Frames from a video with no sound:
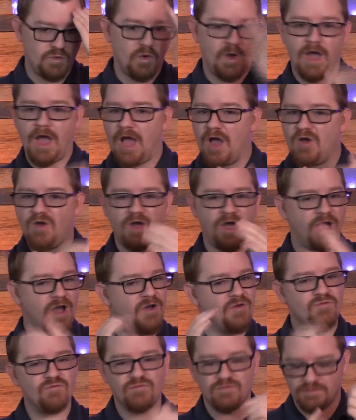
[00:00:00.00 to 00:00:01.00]
It's
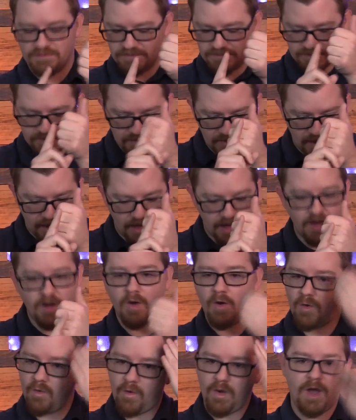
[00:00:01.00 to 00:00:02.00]
okay if you don't know how to
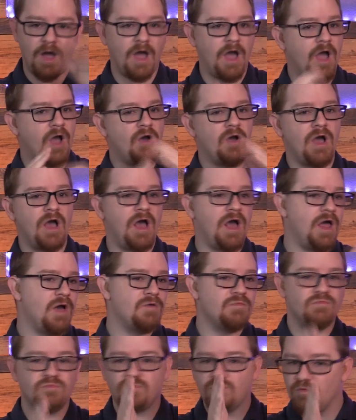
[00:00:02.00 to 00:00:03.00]
comfort
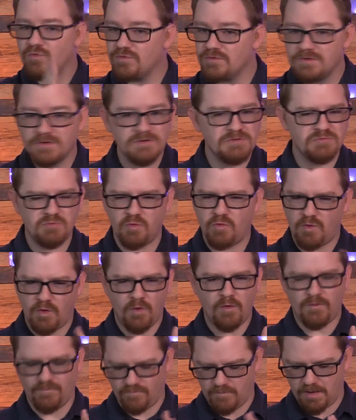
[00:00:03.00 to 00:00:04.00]
yourself or someone,
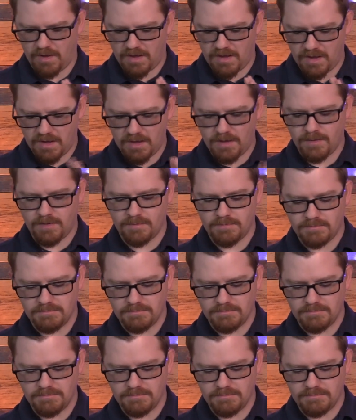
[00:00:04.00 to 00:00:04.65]
other person.